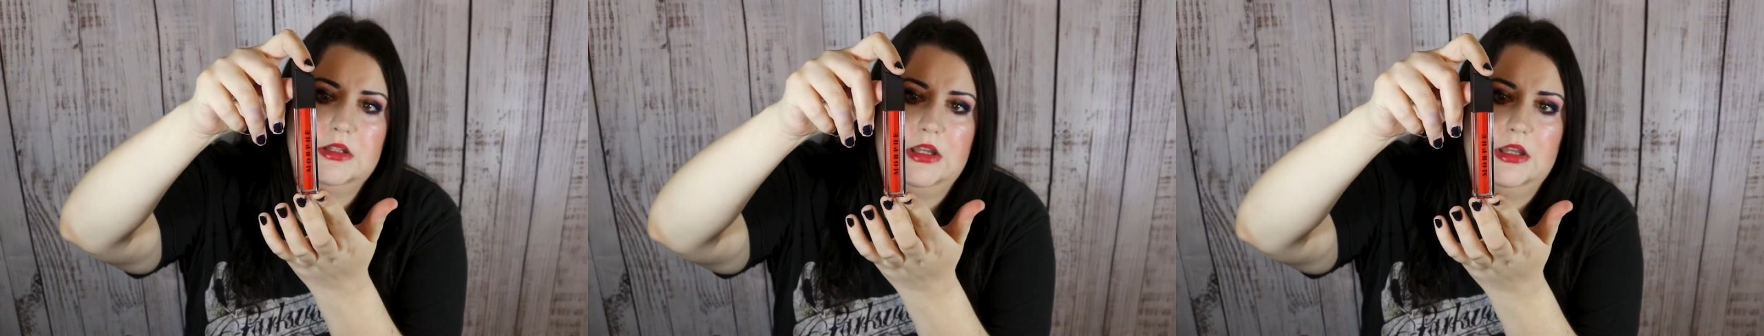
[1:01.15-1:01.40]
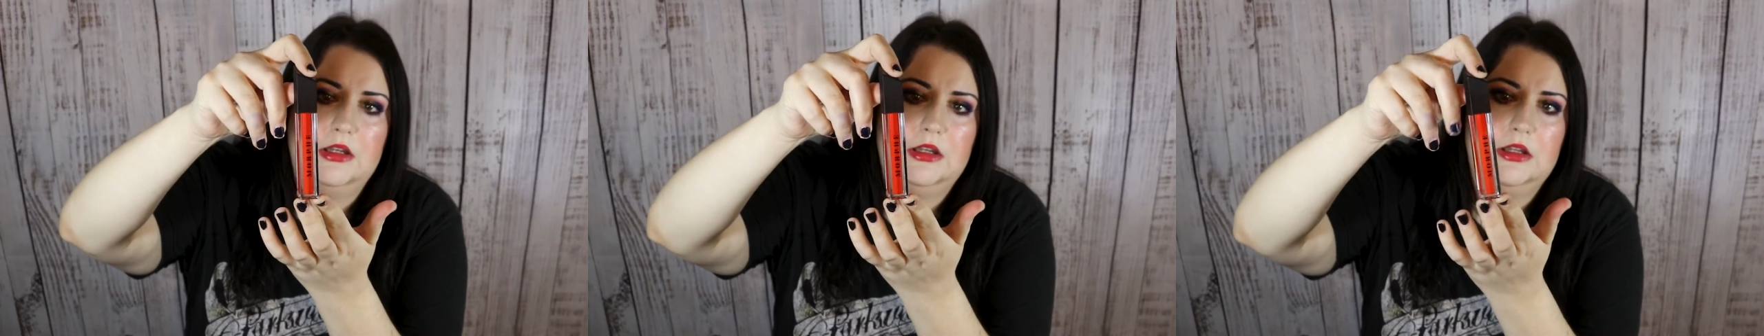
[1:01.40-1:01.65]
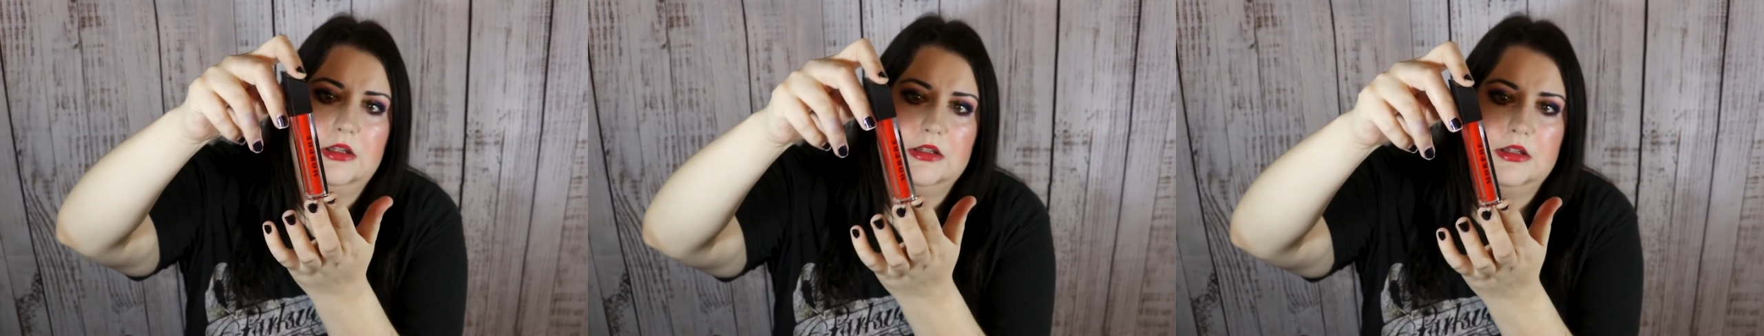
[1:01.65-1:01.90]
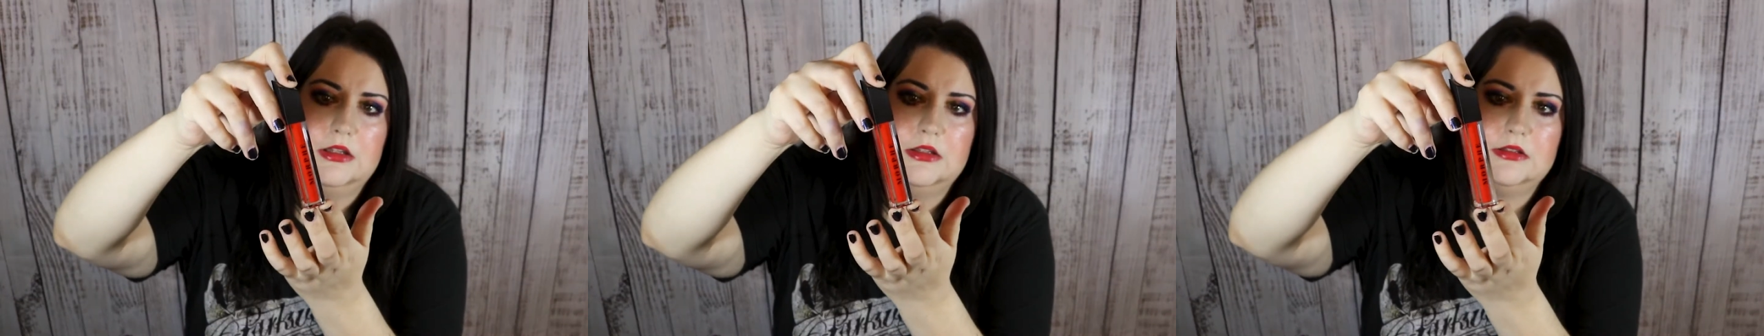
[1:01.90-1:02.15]
and it
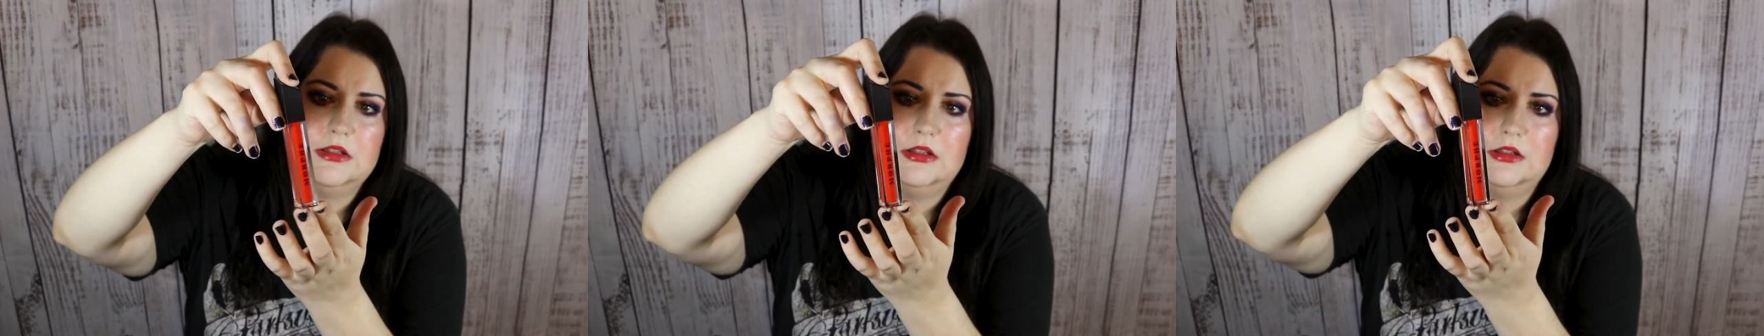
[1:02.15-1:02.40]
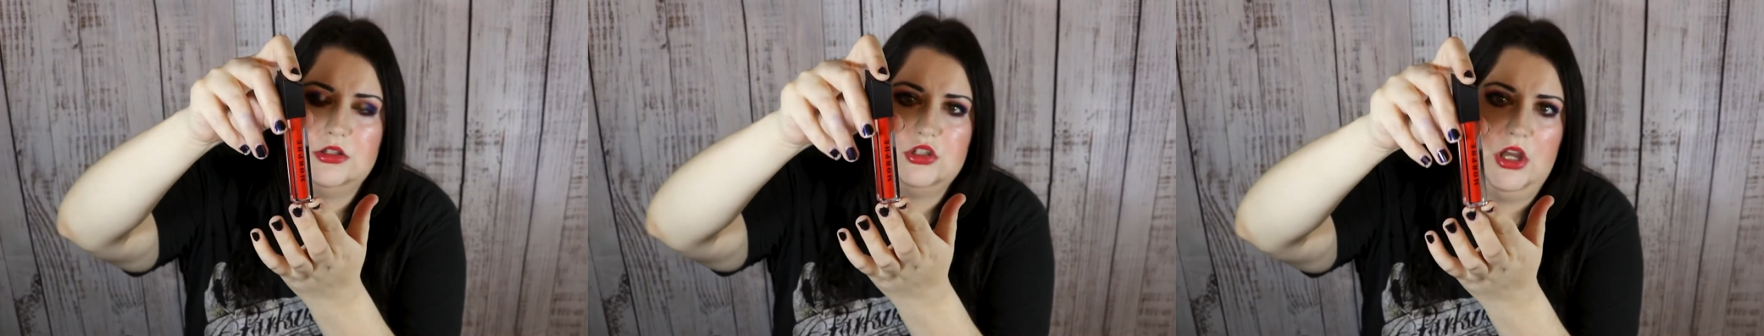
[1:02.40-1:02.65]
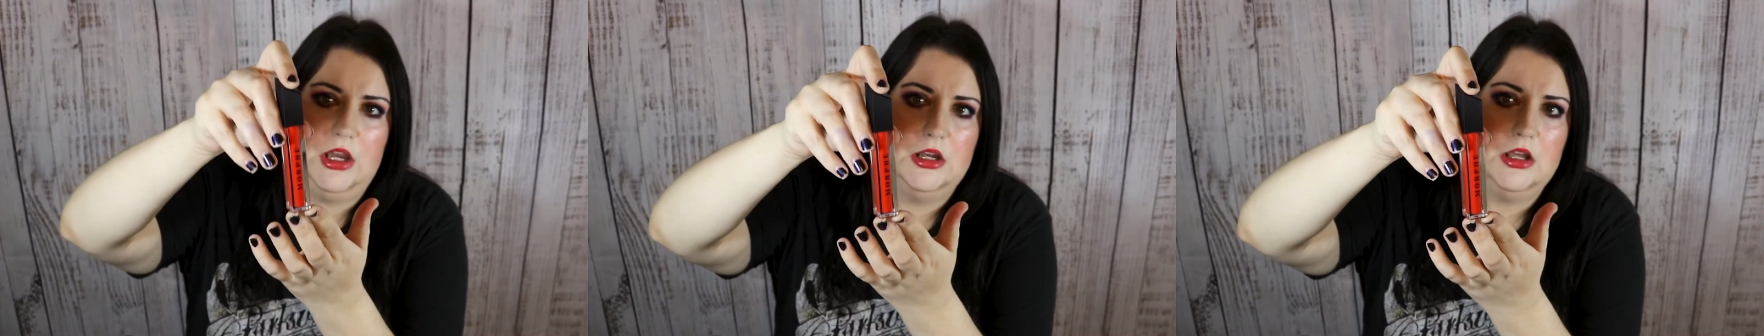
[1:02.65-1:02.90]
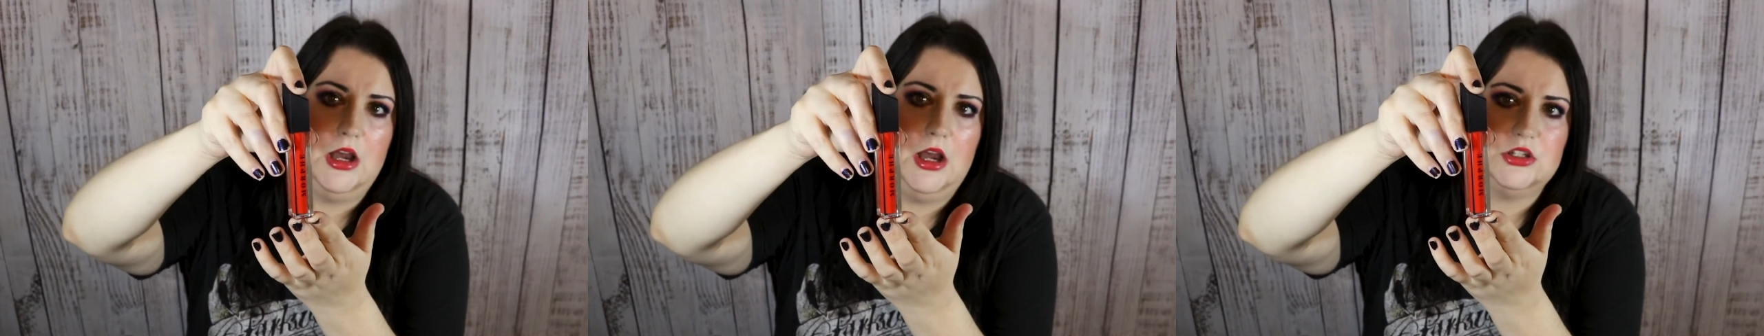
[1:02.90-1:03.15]
is in the shade
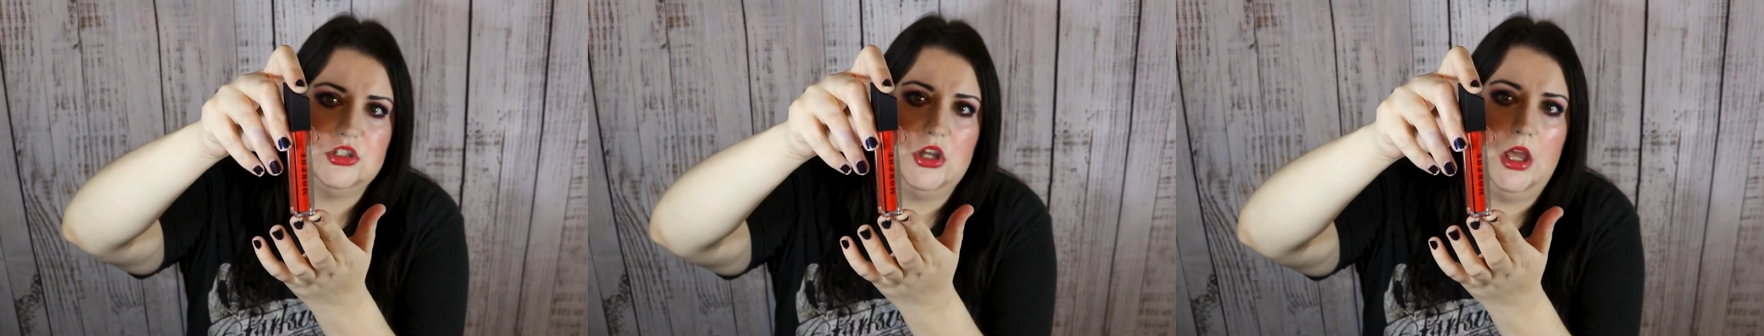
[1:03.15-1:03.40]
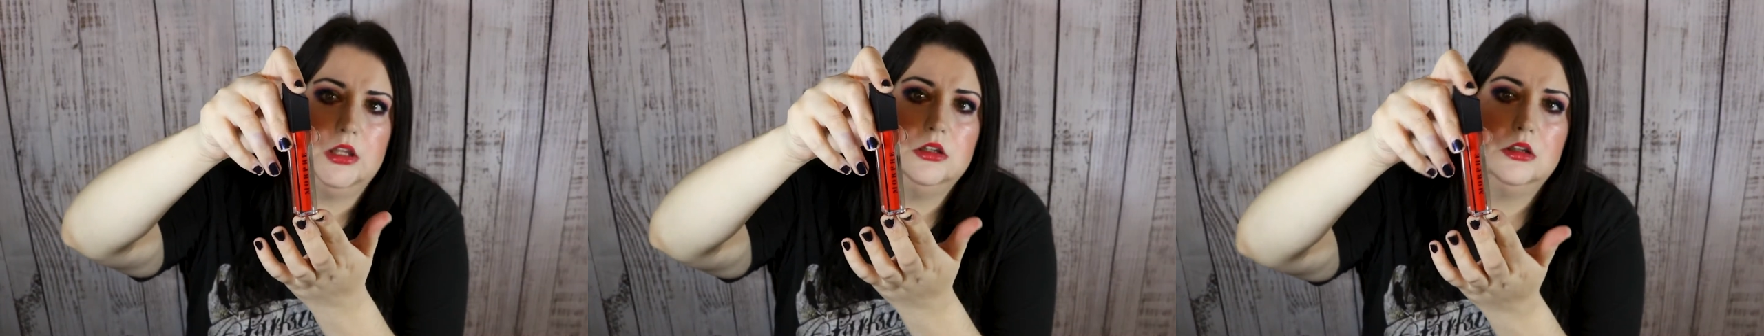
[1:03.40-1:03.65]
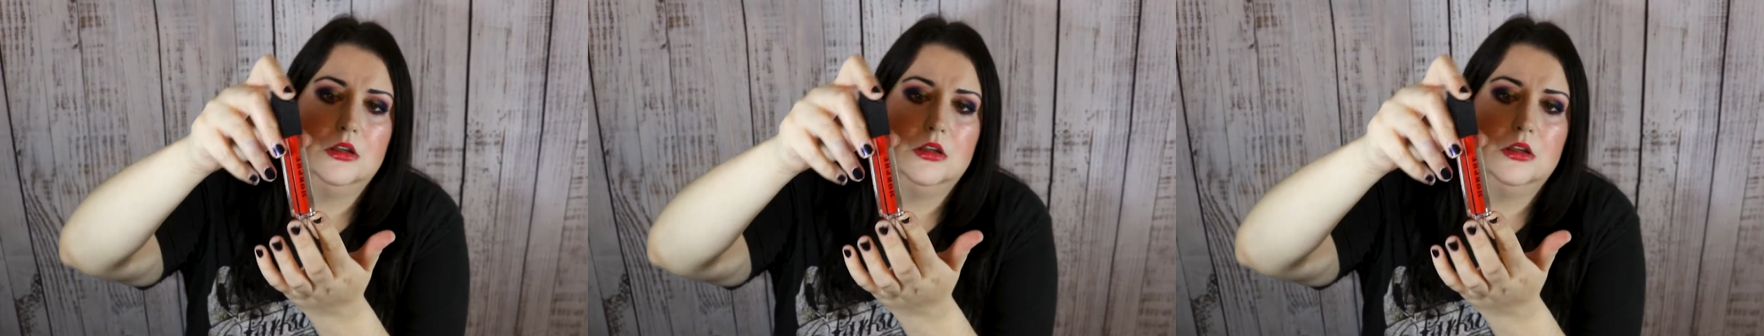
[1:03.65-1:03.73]
Hot Shot.